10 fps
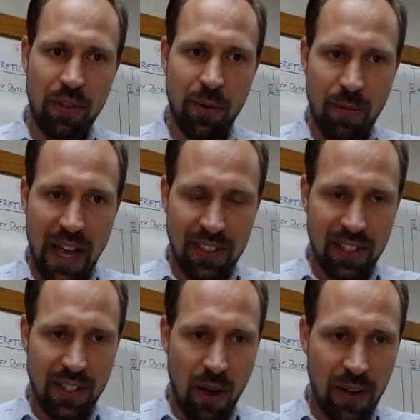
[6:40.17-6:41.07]
through
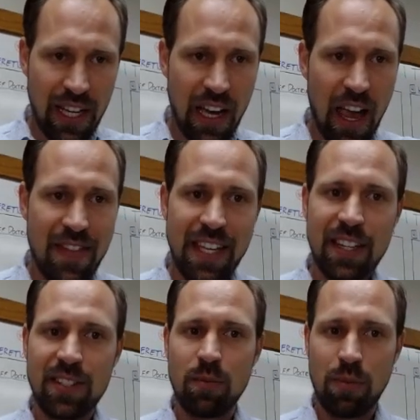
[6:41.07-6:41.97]
Macedonia and they
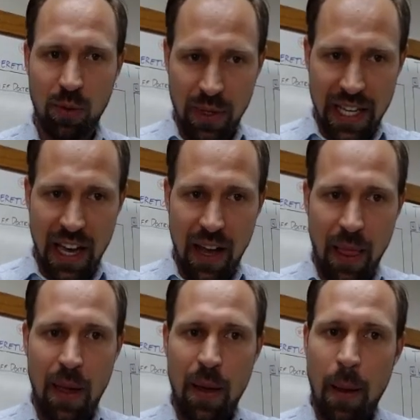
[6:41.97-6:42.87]
get to Berea,
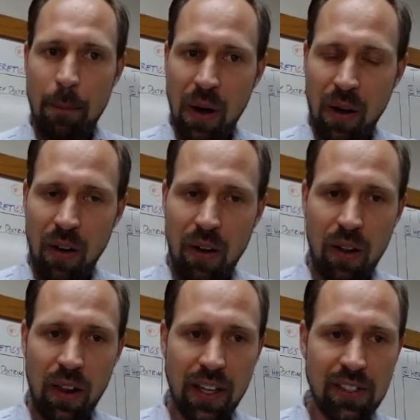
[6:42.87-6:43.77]

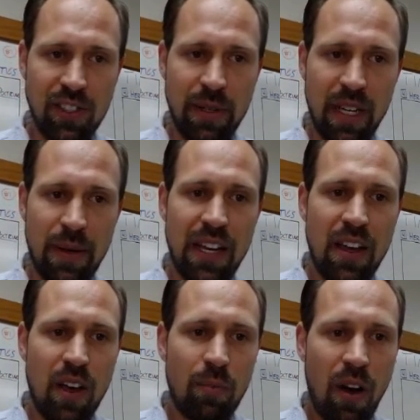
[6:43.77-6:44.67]
Paul, I'm going to zoom in a bit,
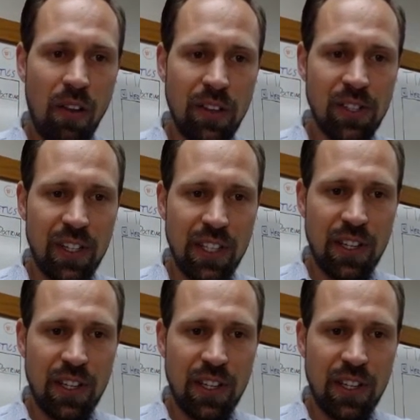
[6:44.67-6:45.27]
Paul is going to